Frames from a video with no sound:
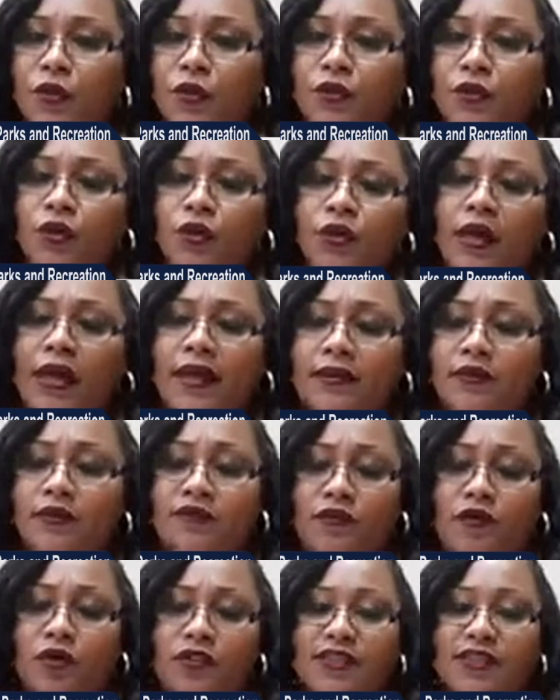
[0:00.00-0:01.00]
We do not,
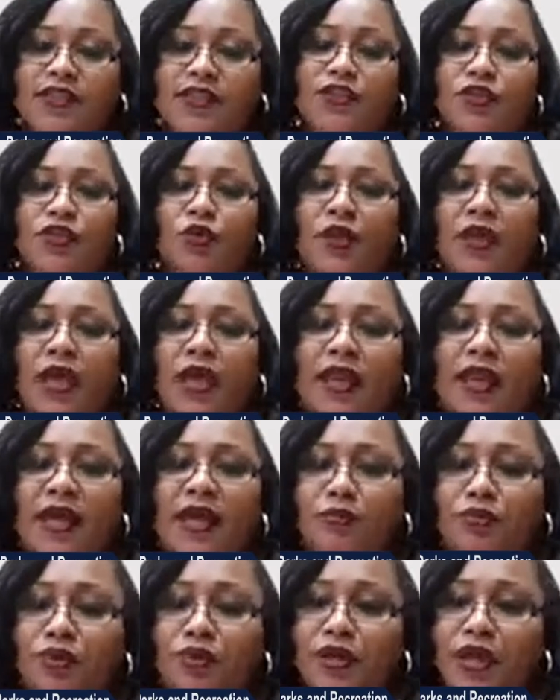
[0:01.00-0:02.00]
of course, as you know, we
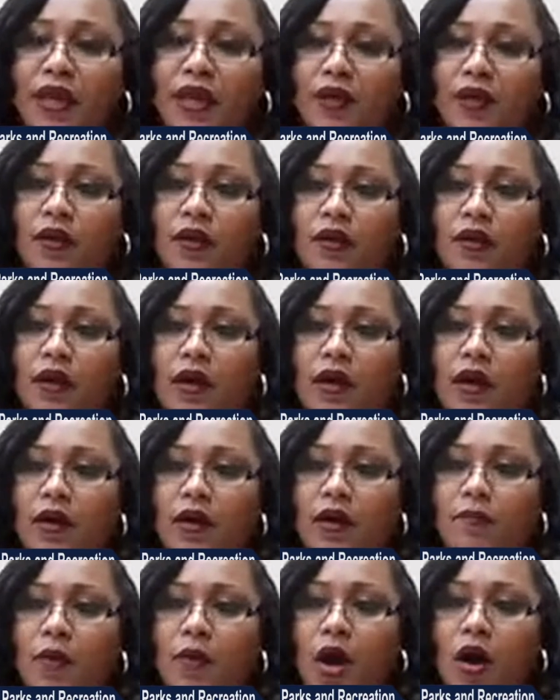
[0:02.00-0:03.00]
cannot predict
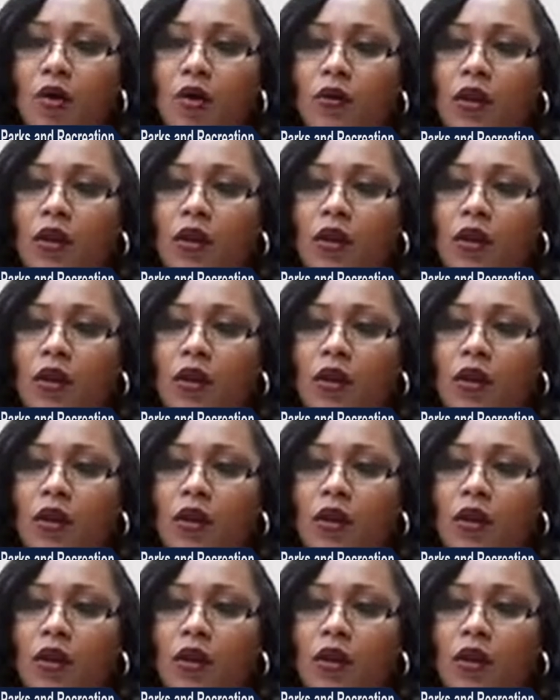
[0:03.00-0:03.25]
how